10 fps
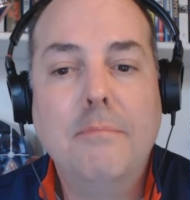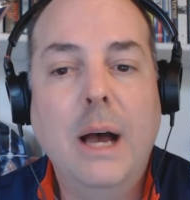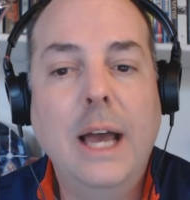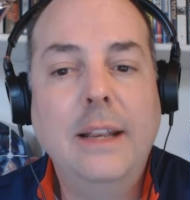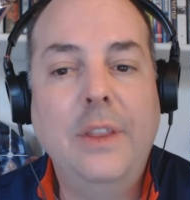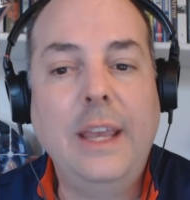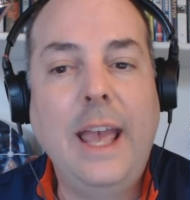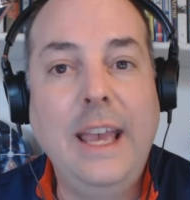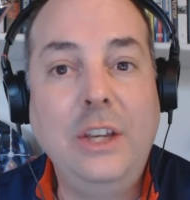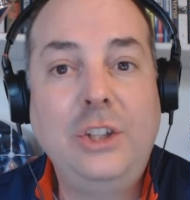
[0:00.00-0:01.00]
But
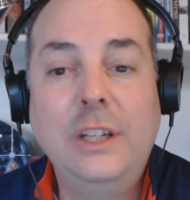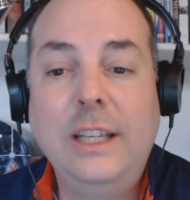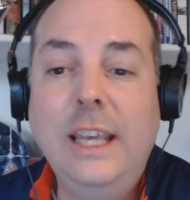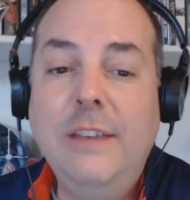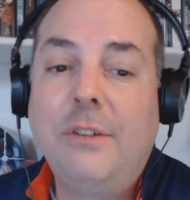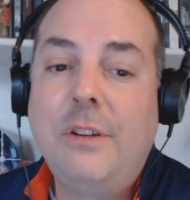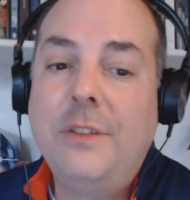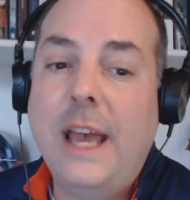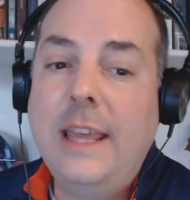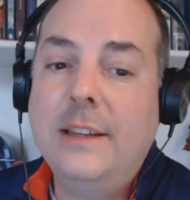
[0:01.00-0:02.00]
the ancient
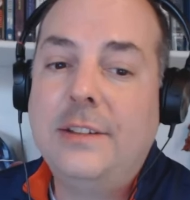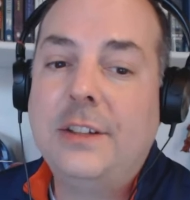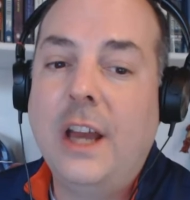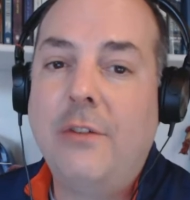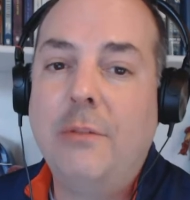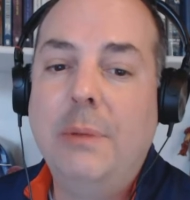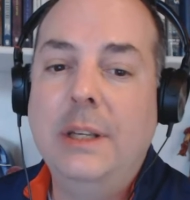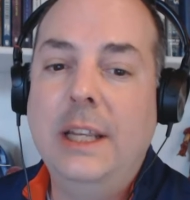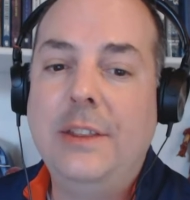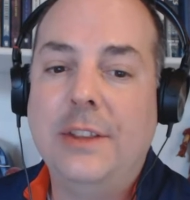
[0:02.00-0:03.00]
evil they discover
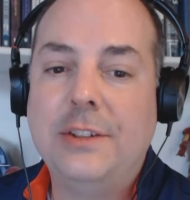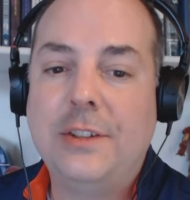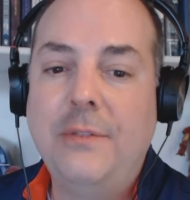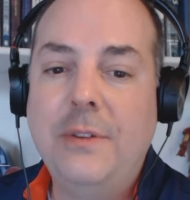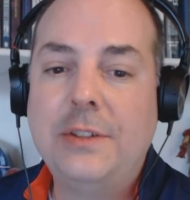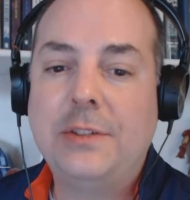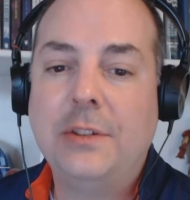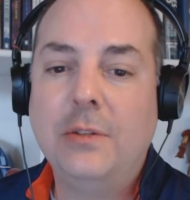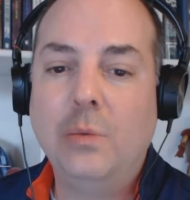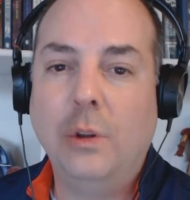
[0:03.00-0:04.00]
beneath the
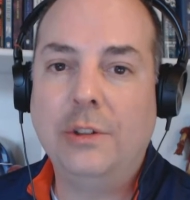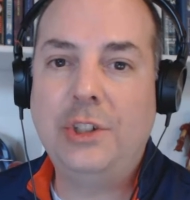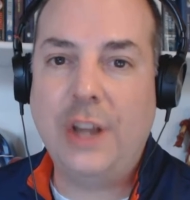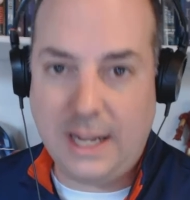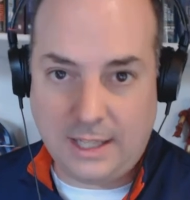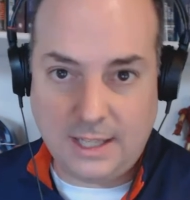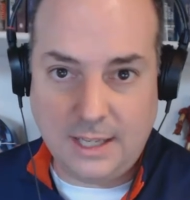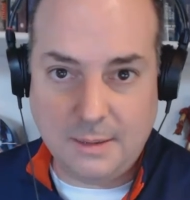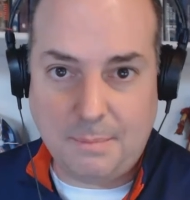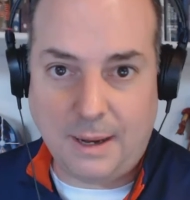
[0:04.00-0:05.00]
surface will shake
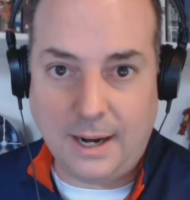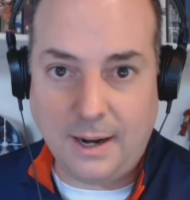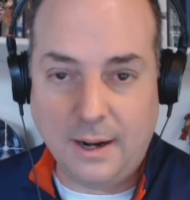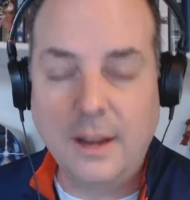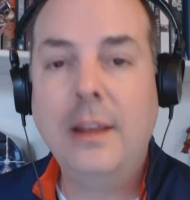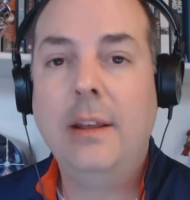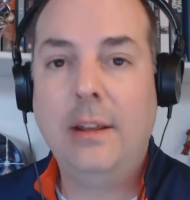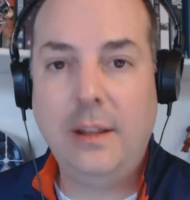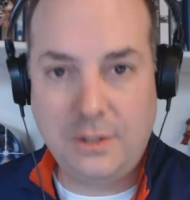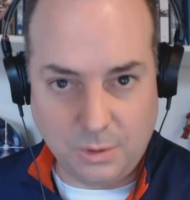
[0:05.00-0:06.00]
the Empire
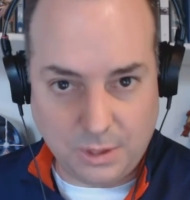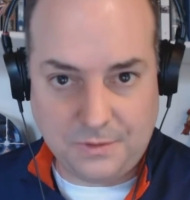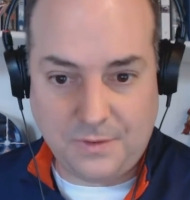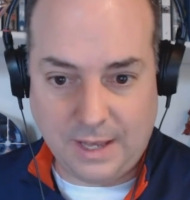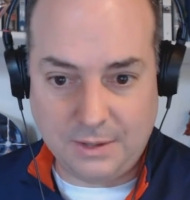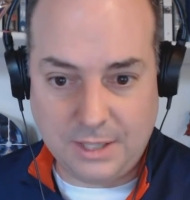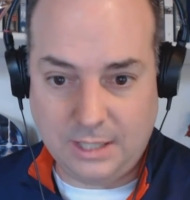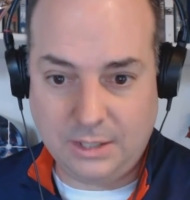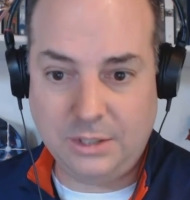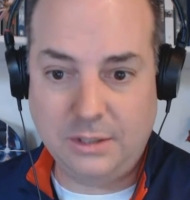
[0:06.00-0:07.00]
to its
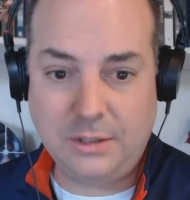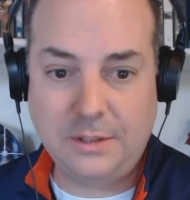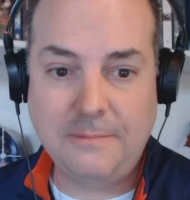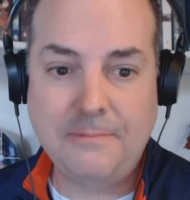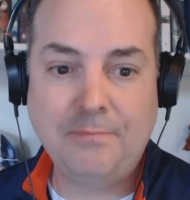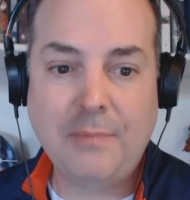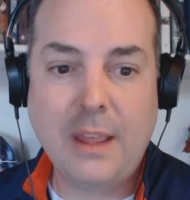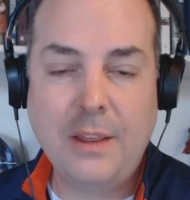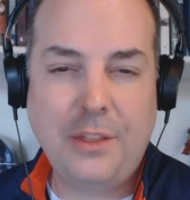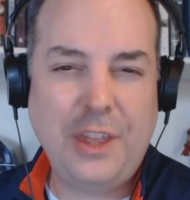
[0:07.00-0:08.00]
foundations.
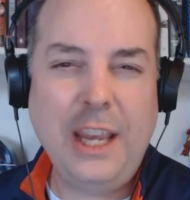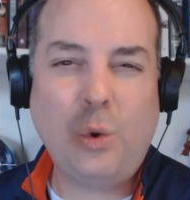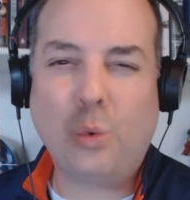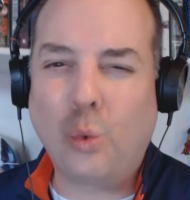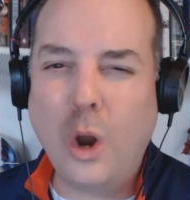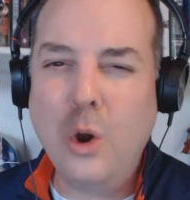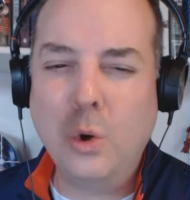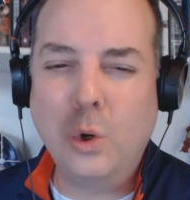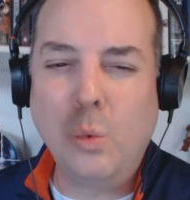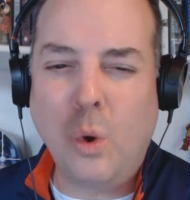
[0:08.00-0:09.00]
Think
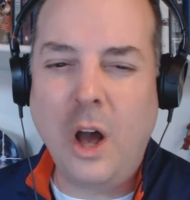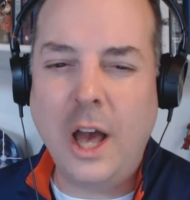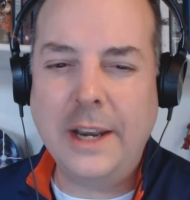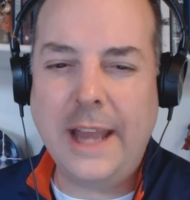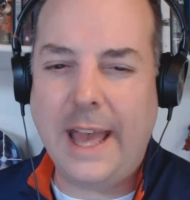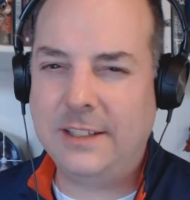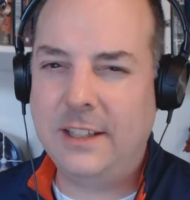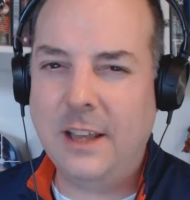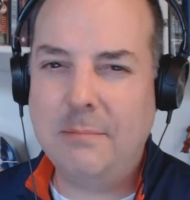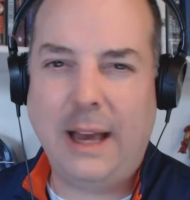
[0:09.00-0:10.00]
Rogue One as
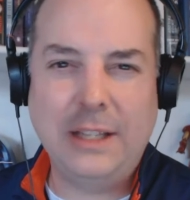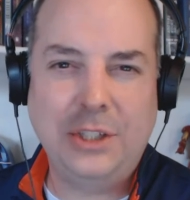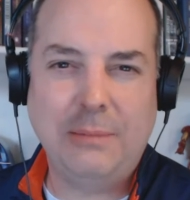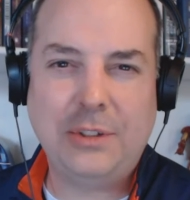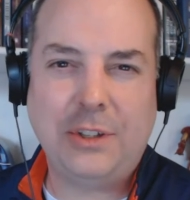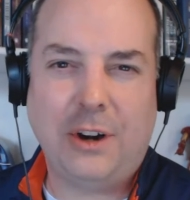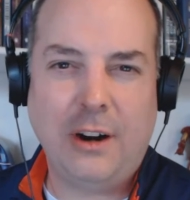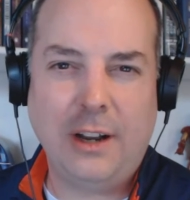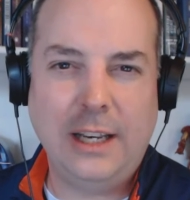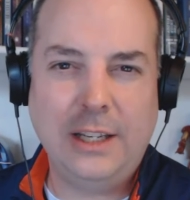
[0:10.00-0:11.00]
done by Jim
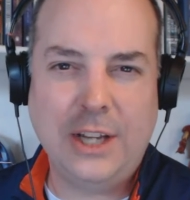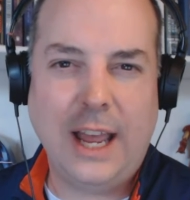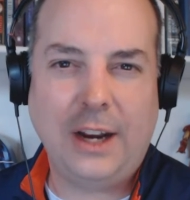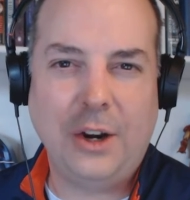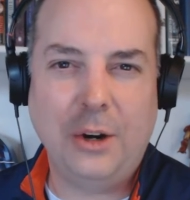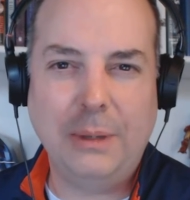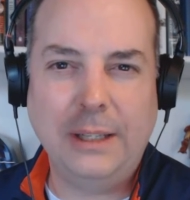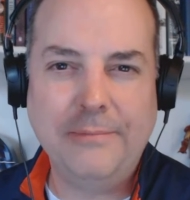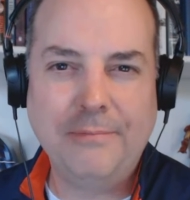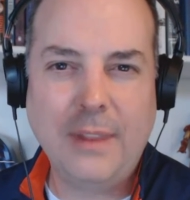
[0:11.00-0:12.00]
Starlin and Jack
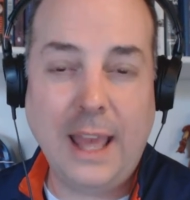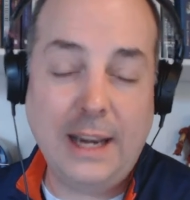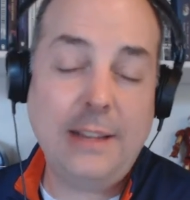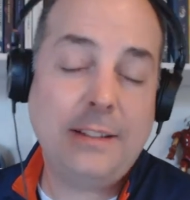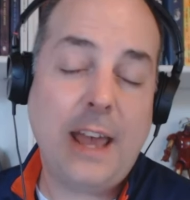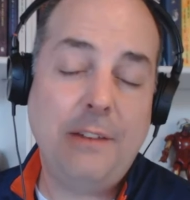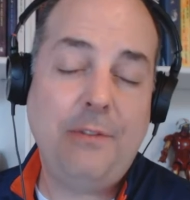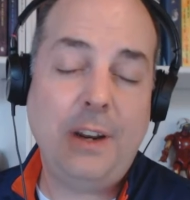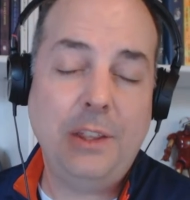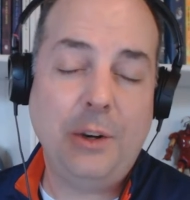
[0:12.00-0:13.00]
Kirby. And it is kind of
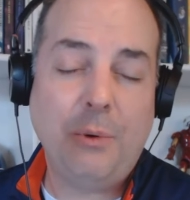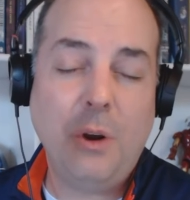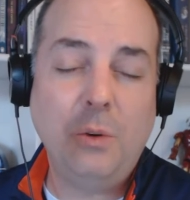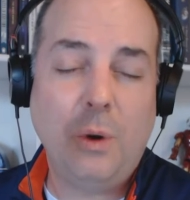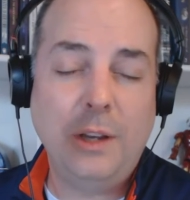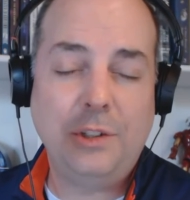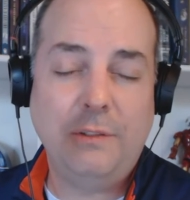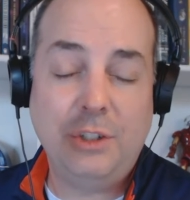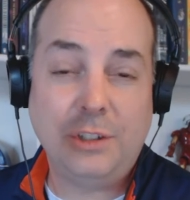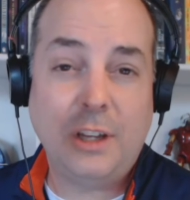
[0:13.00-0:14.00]
funny that Rogue One should
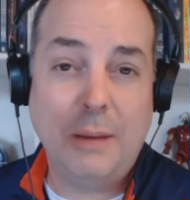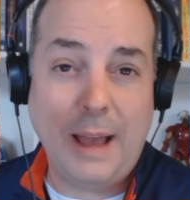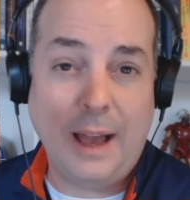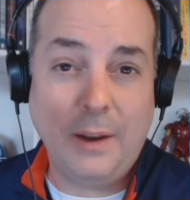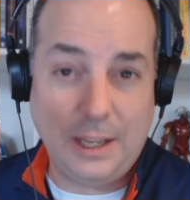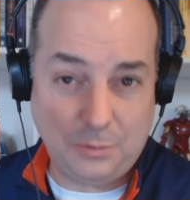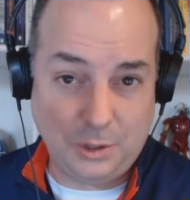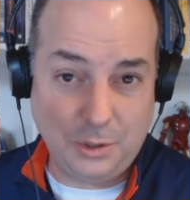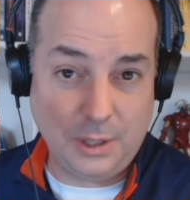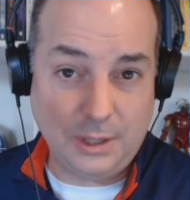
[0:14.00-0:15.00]
have just come out as
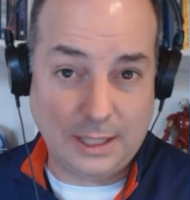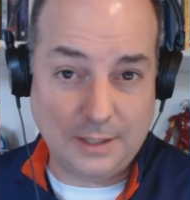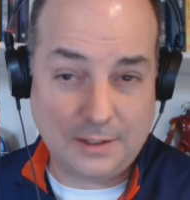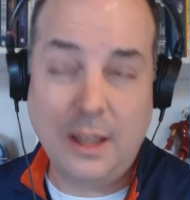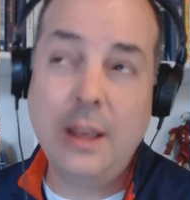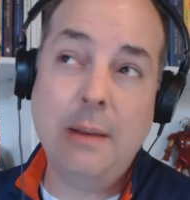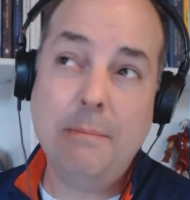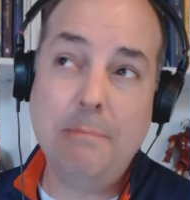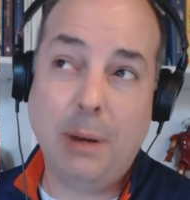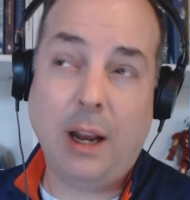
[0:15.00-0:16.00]
we're doing this,
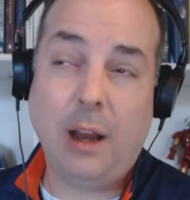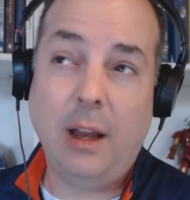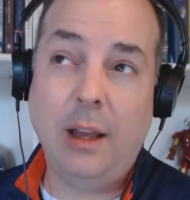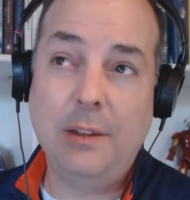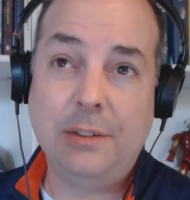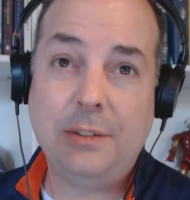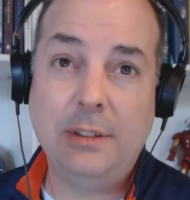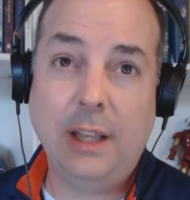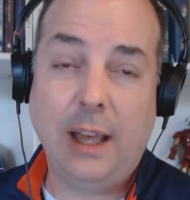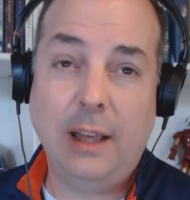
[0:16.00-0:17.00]
because